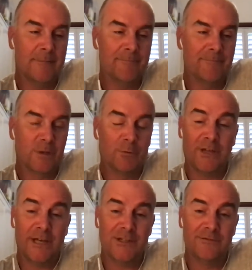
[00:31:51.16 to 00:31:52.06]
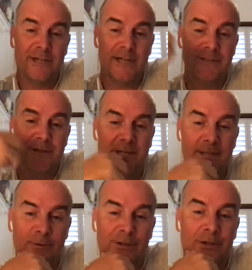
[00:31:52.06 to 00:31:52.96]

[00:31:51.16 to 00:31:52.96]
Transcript: um, was a HIV/AIDS denier.